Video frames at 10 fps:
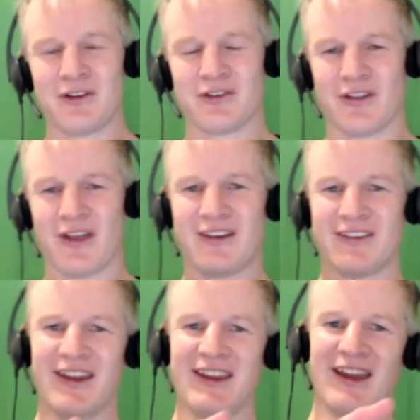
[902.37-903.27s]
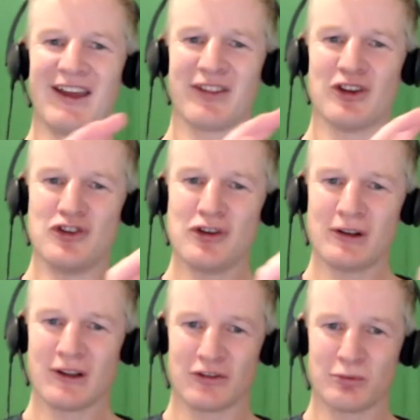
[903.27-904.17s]
So they take out the
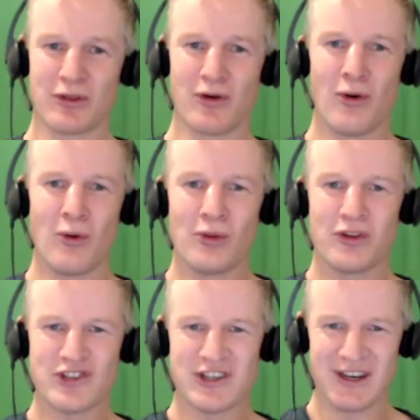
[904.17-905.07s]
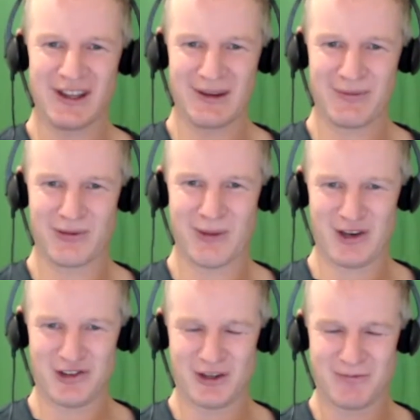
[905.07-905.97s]
nucleus with all the genetic
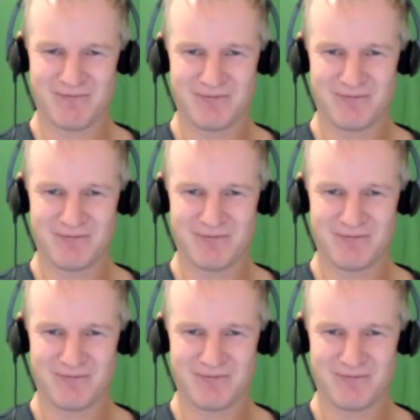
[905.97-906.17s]
information.